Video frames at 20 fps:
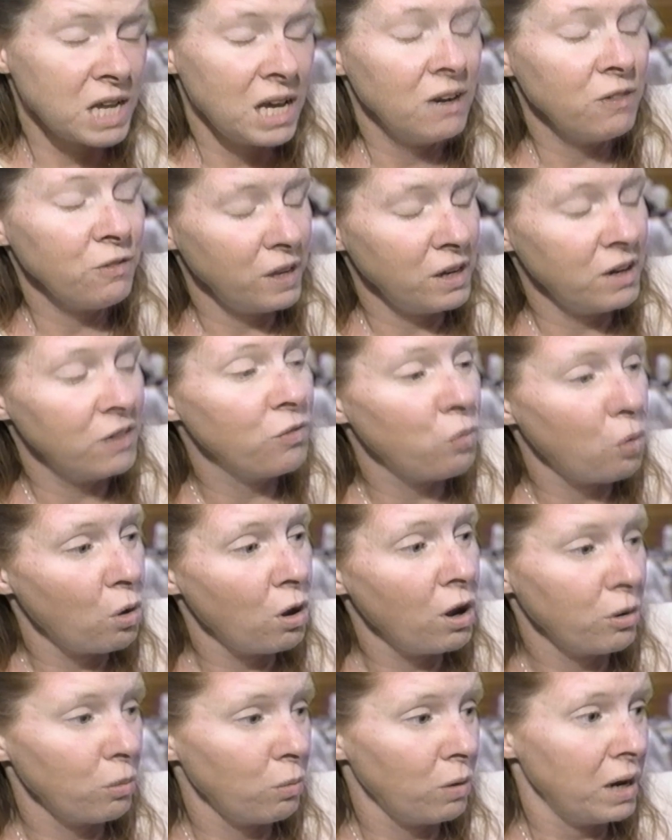feet of
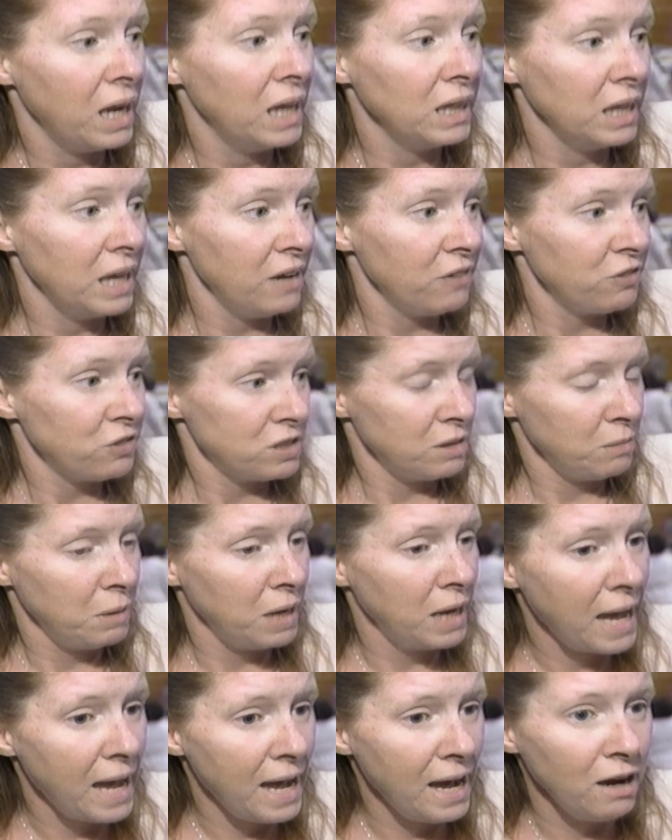water when I left
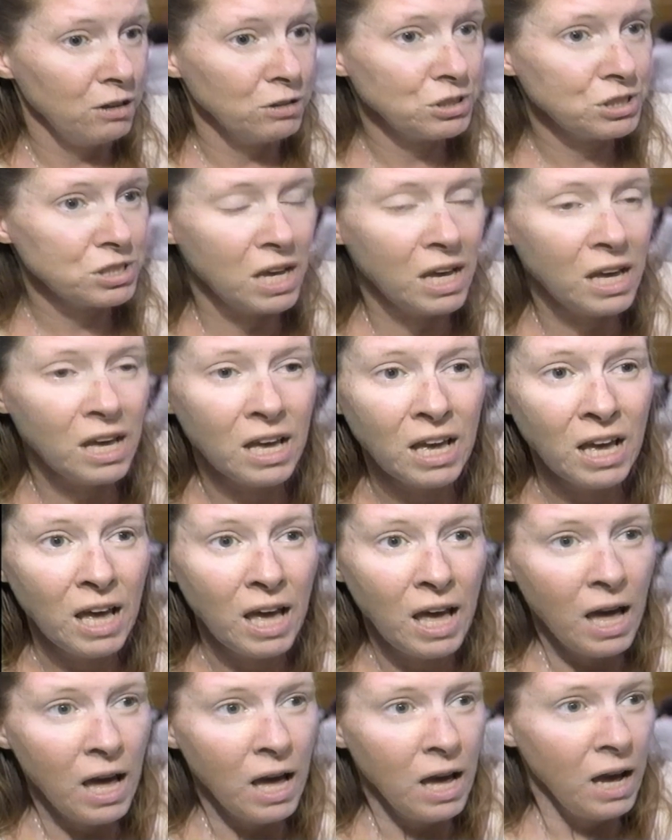my house.
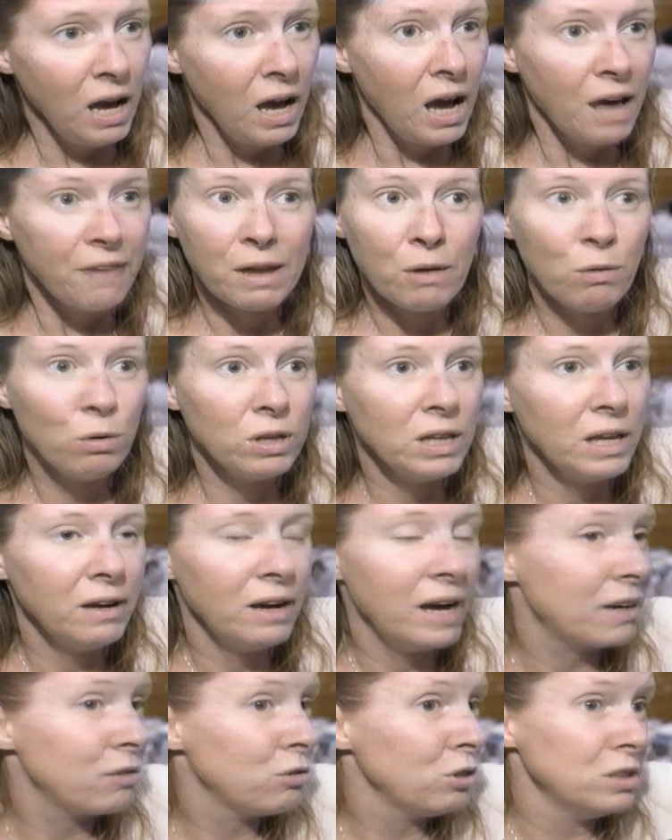They wouldn't let,
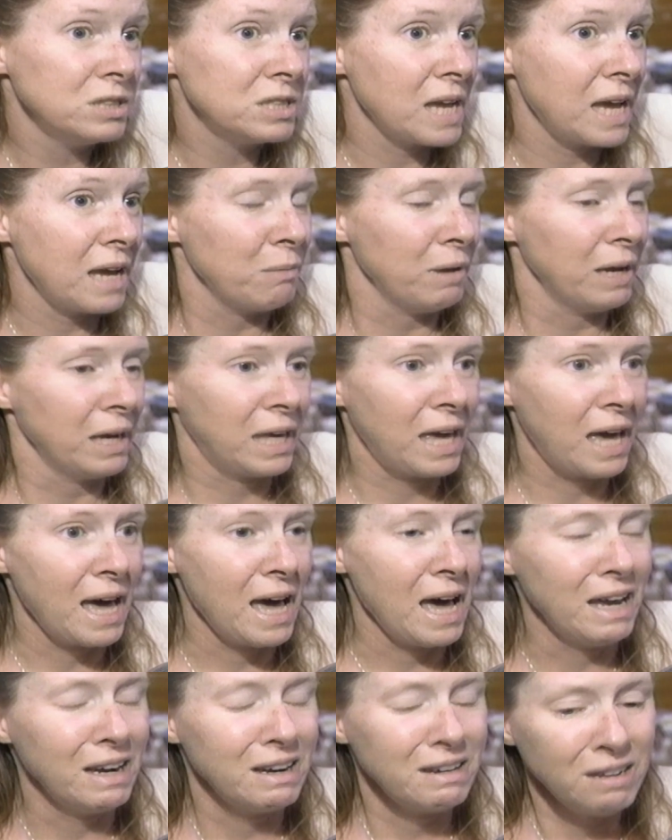I couldn't take my
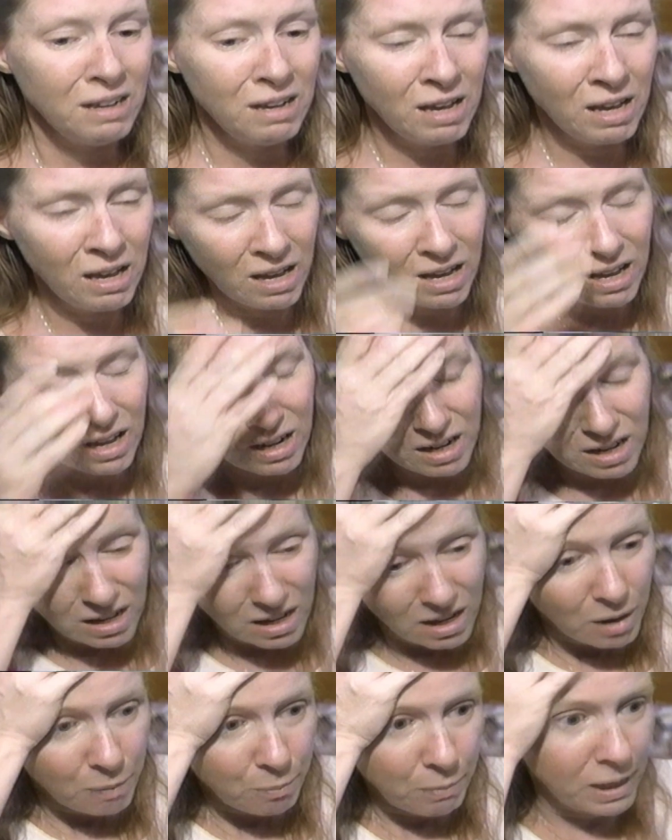cat.
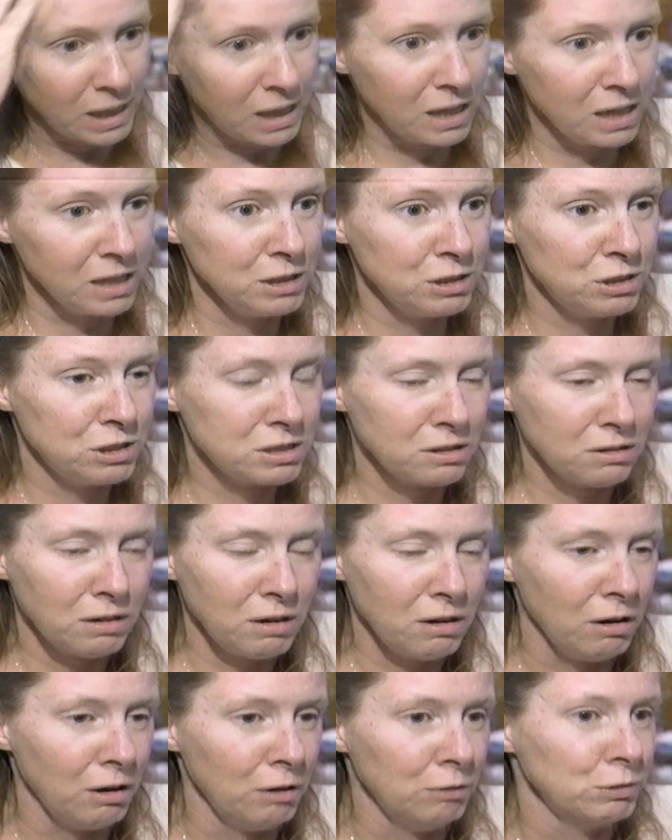My kids
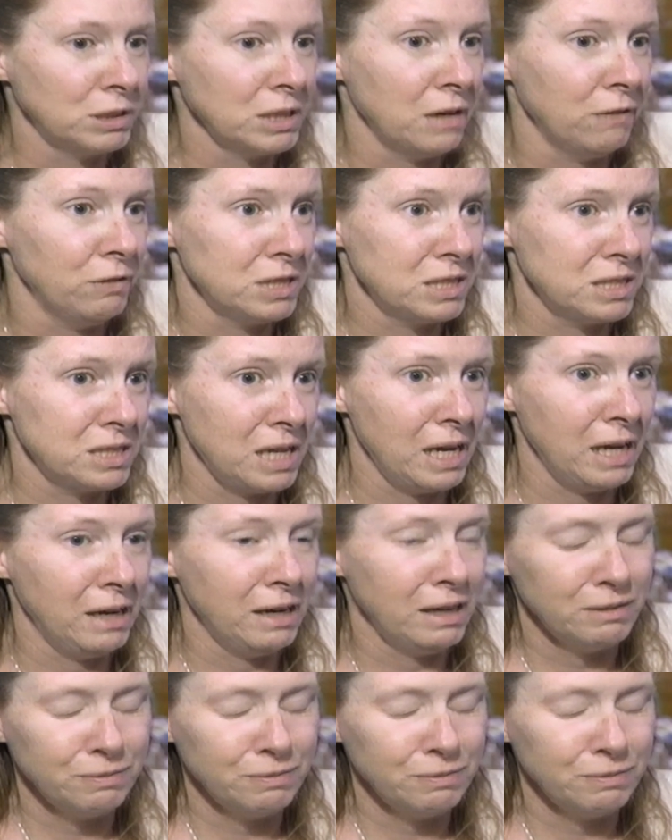are devastated.